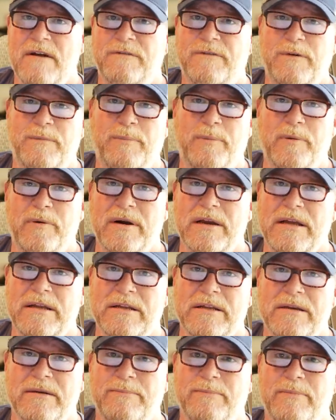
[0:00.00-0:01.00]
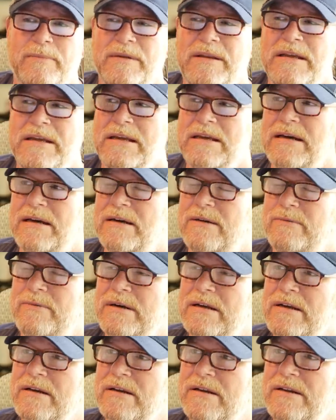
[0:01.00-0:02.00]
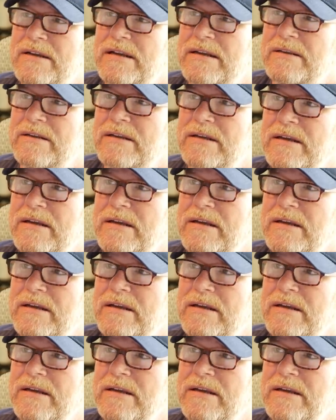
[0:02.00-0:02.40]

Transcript: for bringing the, the uh, what do you call that?